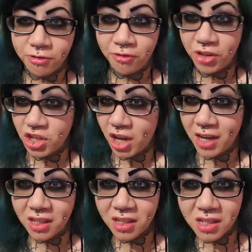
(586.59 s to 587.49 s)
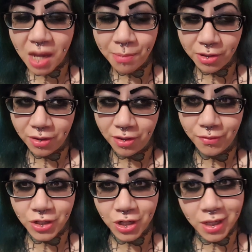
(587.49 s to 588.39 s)
Vagina, top of the
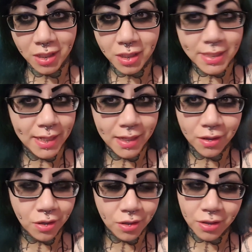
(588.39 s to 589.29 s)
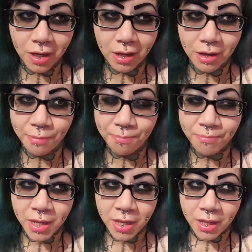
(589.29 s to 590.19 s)
vagina didn't hurt.
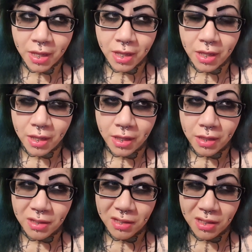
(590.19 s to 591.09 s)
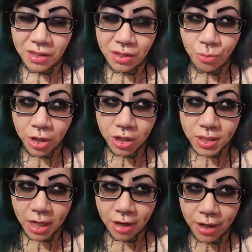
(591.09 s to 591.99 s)
The
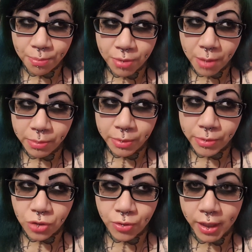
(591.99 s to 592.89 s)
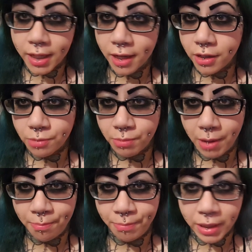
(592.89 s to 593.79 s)
worst area probably was directly under
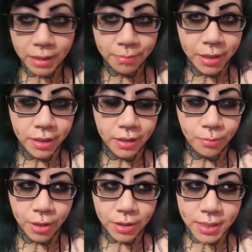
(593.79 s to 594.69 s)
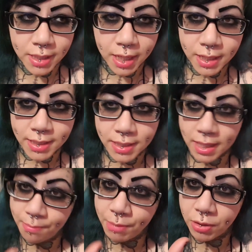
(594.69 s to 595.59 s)
my belly button, where the skin is
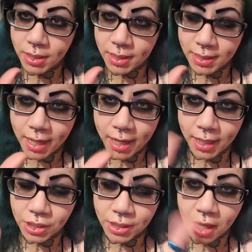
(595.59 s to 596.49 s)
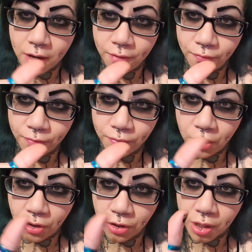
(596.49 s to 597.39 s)
the most saggy. It just kind of
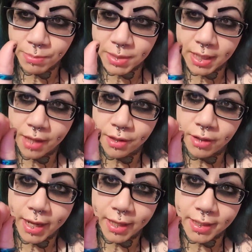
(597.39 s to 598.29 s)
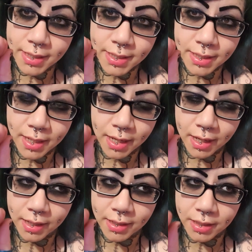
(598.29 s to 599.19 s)
all comes together like this,
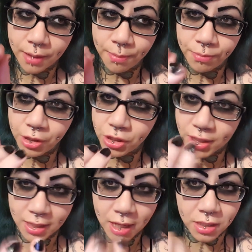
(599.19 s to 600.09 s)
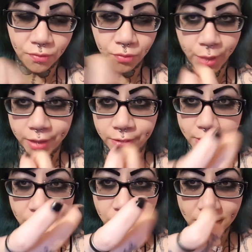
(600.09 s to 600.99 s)
and there's just lots of
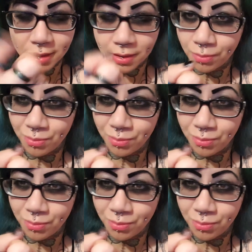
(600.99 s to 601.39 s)
wrinkles and just,